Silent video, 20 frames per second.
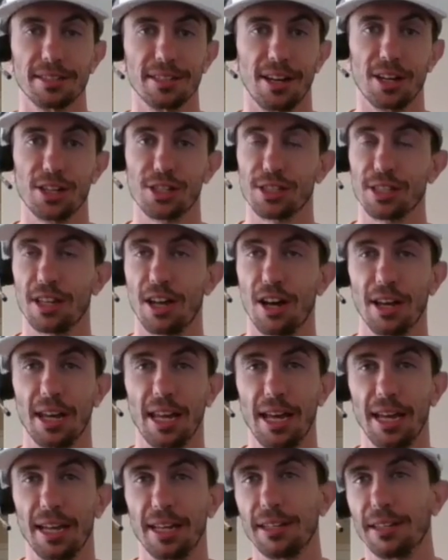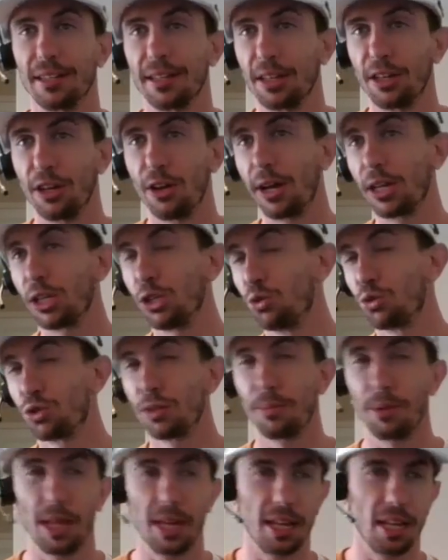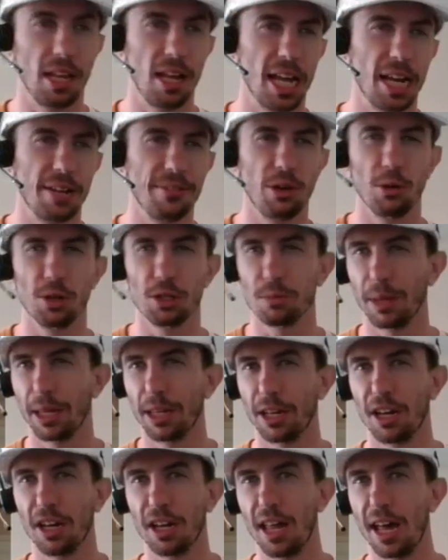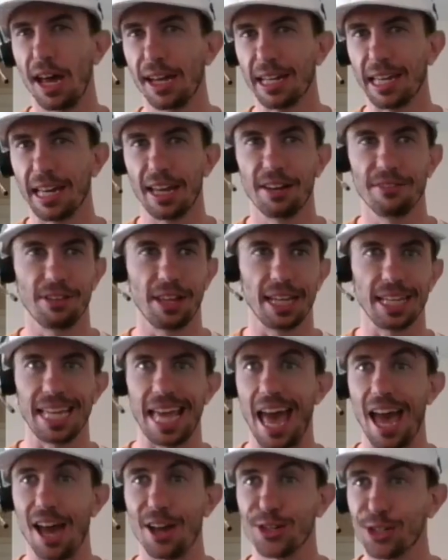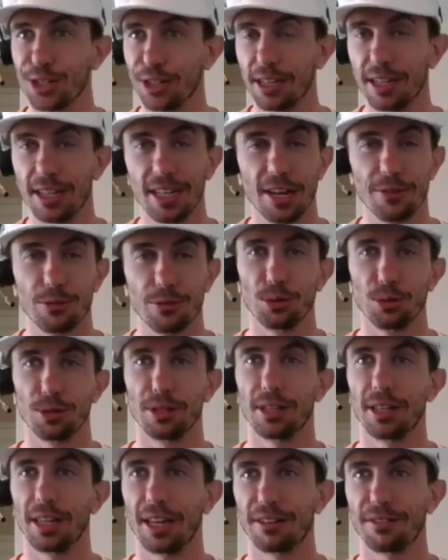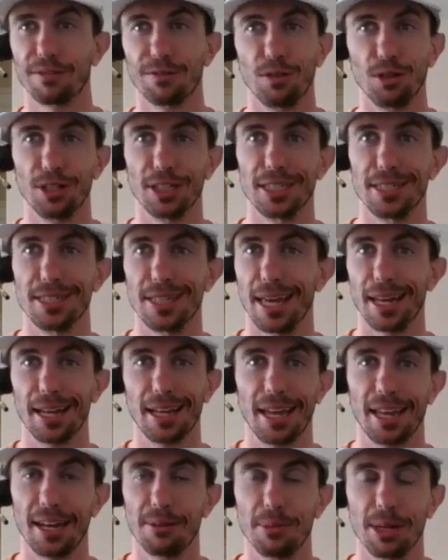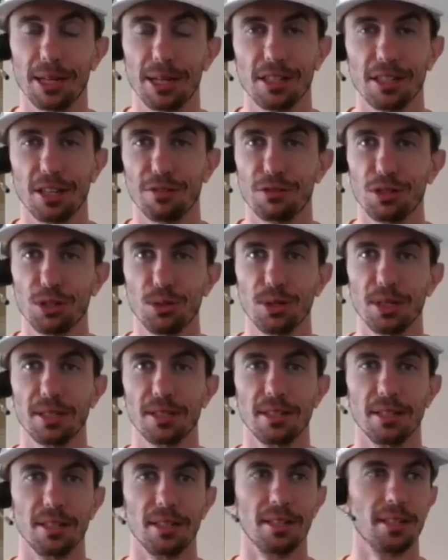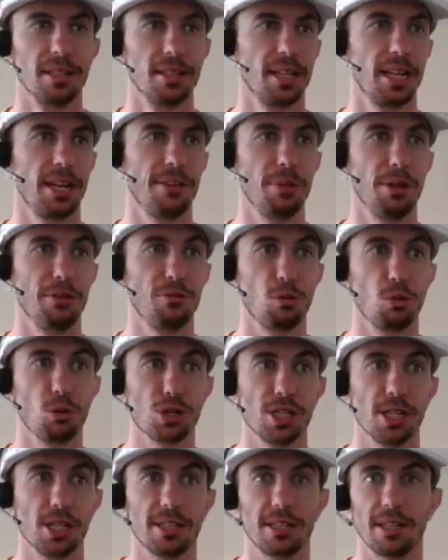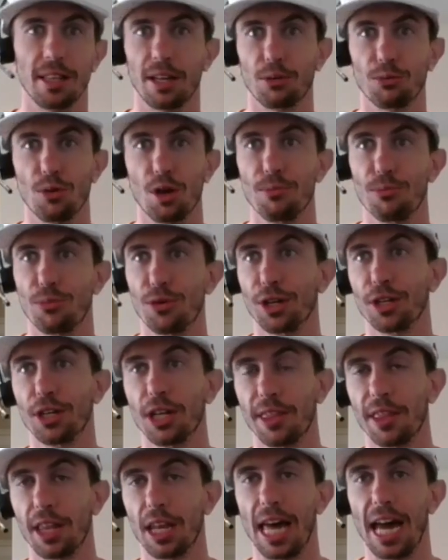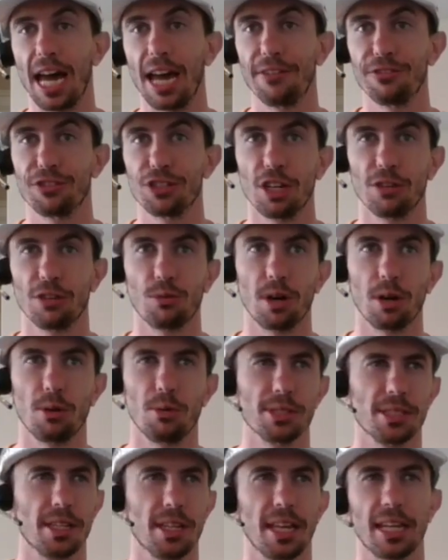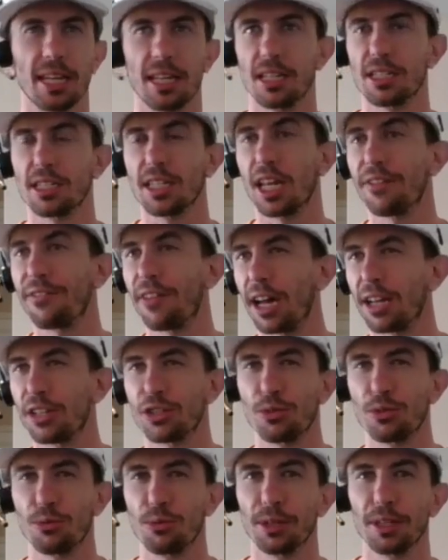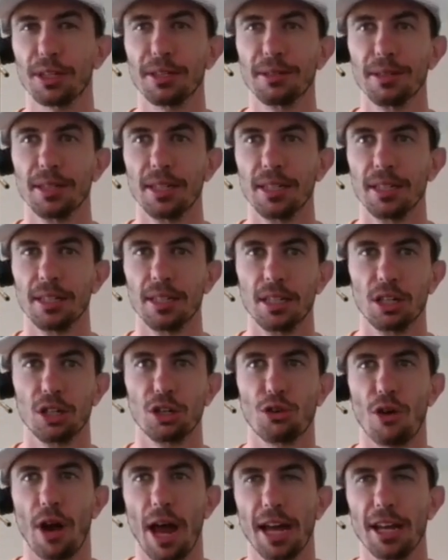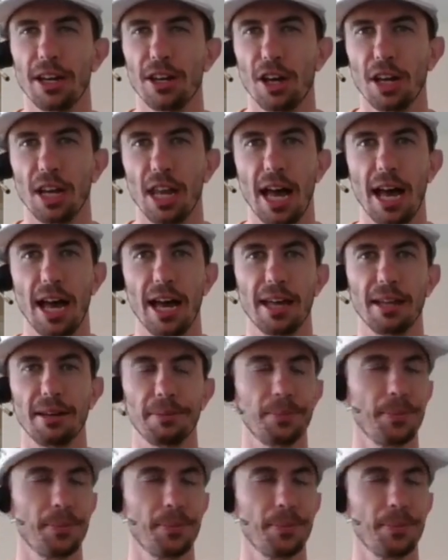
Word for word: honestly, online, you know, I used to play a lot. I've always played online kind of like casually and never really like fully dedicated myself to it. I've been fortunate to like run pretty good in the live stuff where I wasn't like incentivized to really grind online.